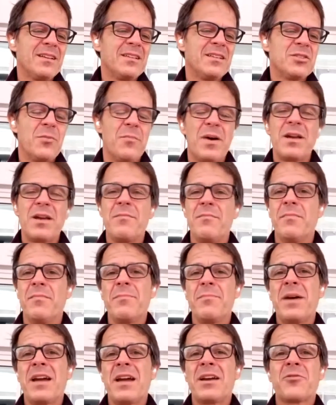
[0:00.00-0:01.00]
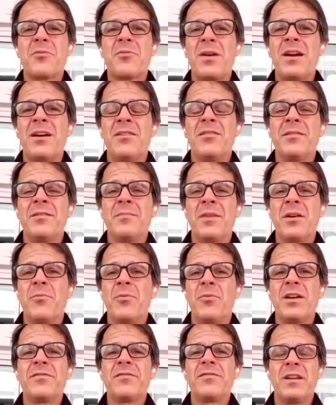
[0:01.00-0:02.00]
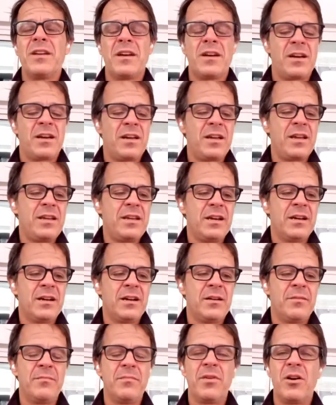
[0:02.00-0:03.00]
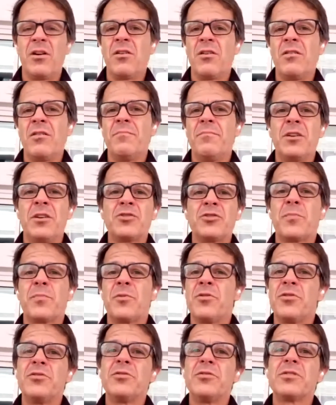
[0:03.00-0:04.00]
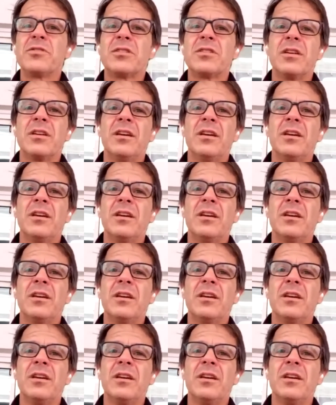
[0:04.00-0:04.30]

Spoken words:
So my background and my wife and I are entrepreneurs.